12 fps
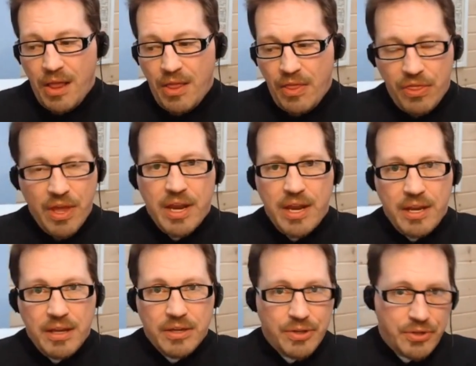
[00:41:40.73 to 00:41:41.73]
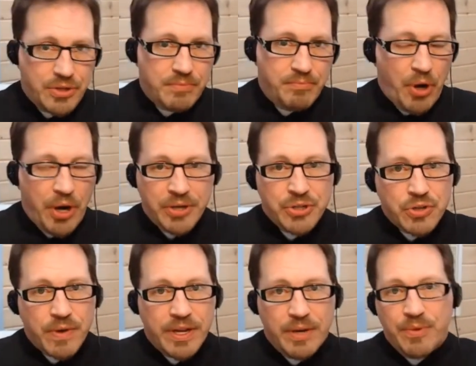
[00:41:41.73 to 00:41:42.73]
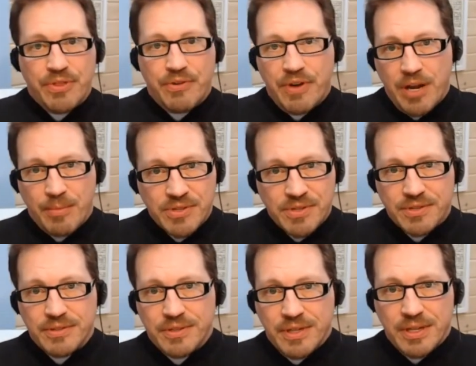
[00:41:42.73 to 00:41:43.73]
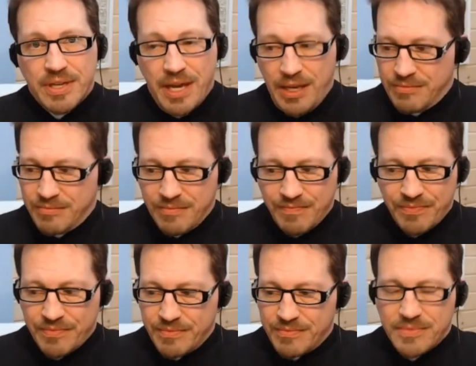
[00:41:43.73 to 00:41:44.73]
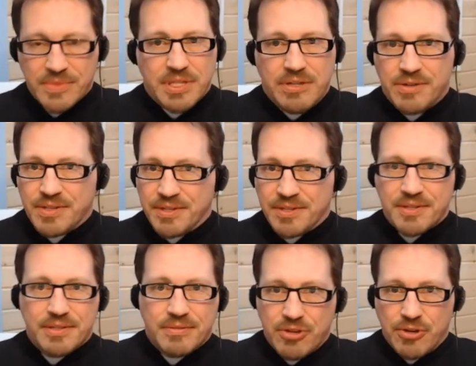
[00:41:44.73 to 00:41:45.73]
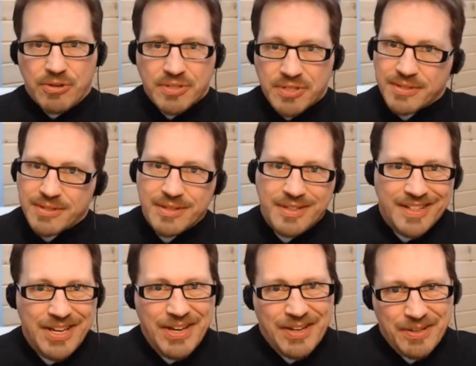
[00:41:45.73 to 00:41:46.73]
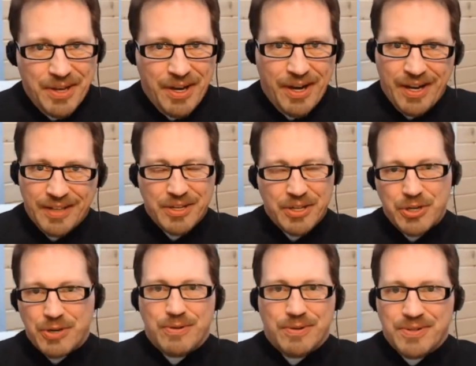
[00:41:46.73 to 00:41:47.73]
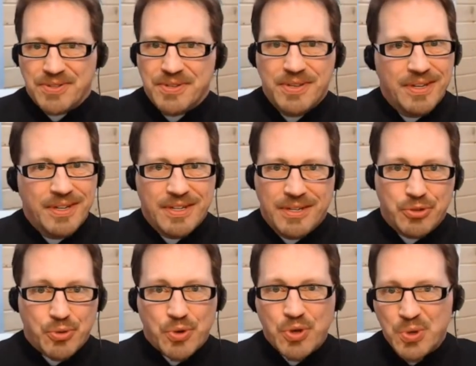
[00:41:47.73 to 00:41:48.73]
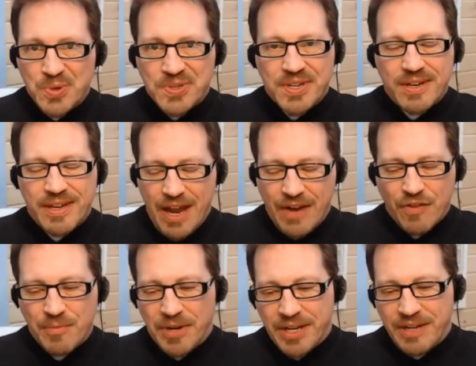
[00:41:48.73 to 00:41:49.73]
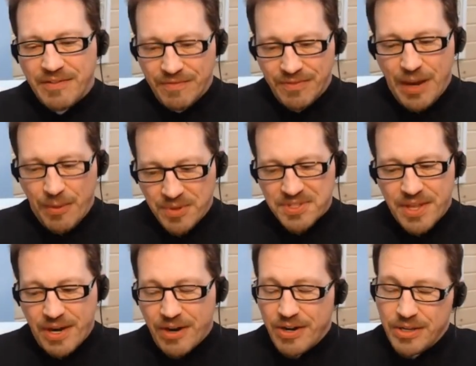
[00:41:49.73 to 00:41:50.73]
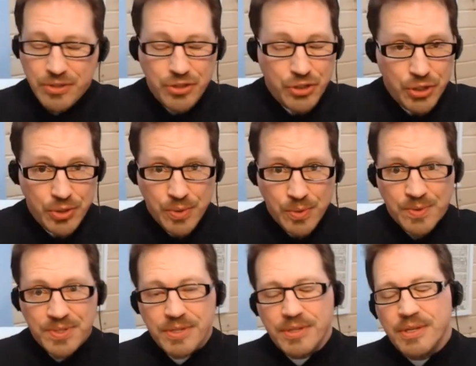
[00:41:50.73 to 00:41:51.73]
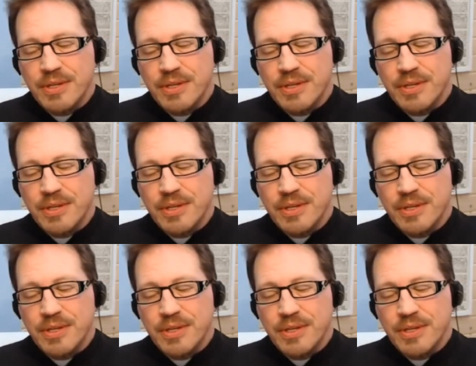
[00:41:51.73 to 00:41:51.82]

They bought and traded with their neighbors. Again, Saracens, Turks, Kurds, Druze, everybody that was in that area, Jews.